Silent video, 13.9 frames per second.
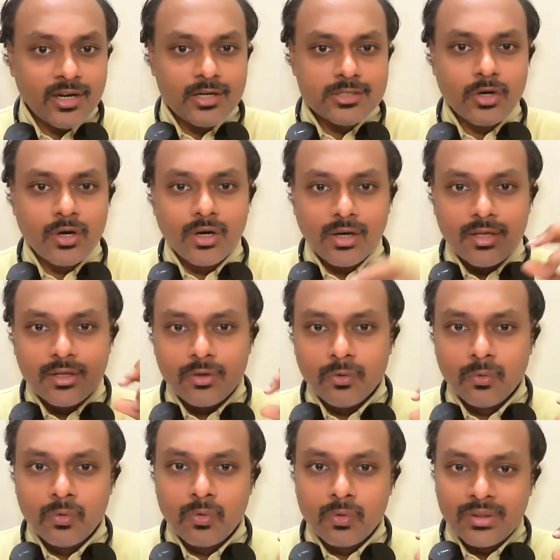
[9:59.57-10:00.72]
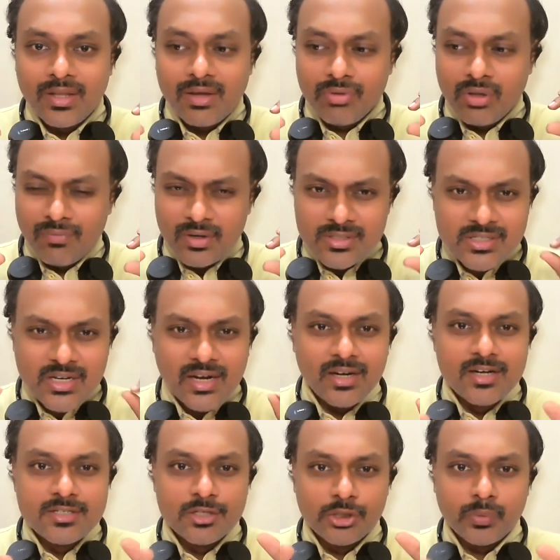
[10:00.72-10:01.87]
It is not like they have given a
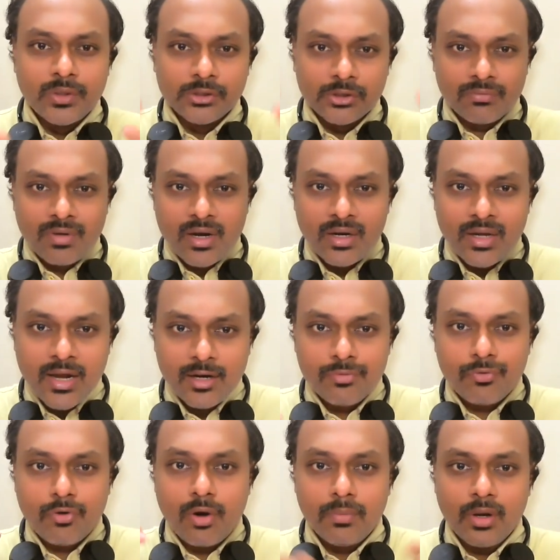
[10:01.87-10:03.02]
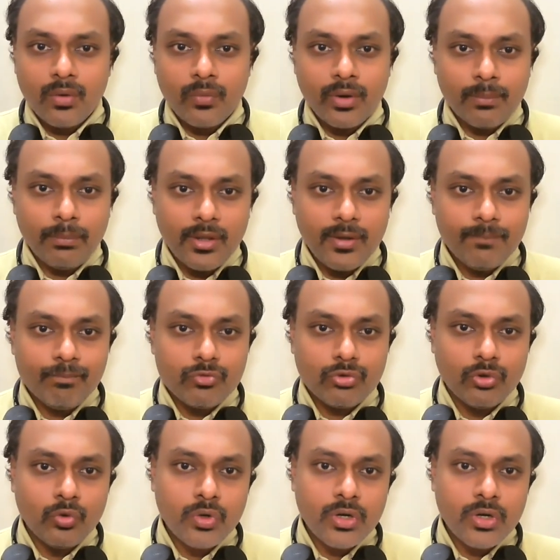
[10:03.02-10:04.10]
standard situation where a direct formula would apply. So you